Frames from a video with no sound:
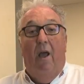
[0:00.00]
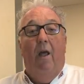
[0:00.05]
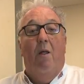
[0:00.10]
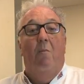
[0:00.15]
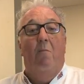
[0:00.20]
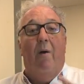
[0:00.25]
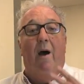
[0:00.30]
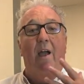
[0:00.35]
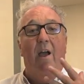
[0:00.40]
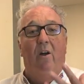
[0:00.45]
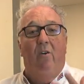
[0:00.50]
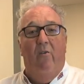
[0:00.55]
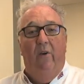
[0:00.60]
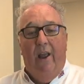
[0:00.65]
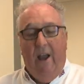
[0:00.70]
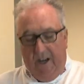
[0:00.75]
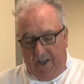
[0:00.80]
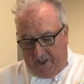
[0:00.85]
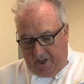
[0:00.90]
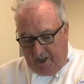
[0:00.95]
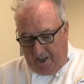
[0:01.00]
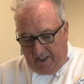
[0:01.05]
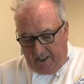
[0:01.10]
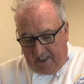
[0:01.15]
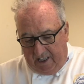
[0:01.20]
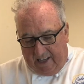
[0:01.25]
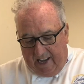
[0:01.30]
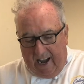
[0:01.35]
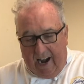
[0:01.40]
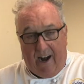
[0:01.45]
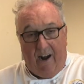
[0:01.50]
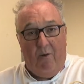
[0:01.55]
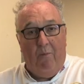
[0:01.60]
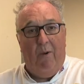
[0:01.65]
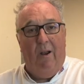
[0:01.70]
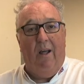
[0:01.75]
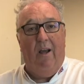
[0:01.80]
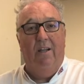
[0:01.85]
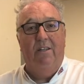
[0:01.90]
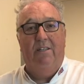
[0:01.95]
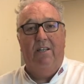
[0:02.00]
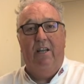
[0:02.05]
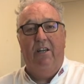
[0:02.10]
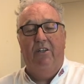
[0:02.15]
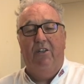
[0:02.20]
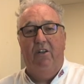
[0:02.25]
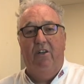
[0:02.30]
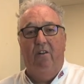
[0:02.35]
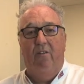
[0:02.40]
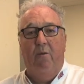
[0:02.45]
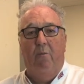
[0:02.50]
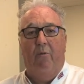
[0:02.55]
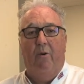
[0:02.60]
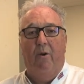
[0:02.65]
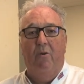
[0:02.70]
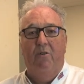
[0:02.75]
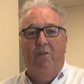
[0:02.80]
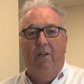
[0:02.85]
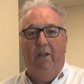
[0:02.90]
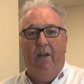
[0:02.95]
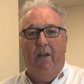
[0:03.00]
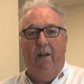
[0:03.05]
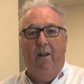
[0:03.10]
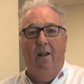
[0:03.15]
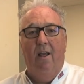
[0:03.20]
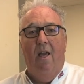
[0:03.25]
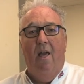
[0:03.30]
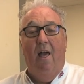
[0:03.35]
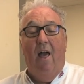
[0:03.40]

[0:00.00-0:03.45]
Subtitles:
The Maillard reaction is the caramelization of the protein.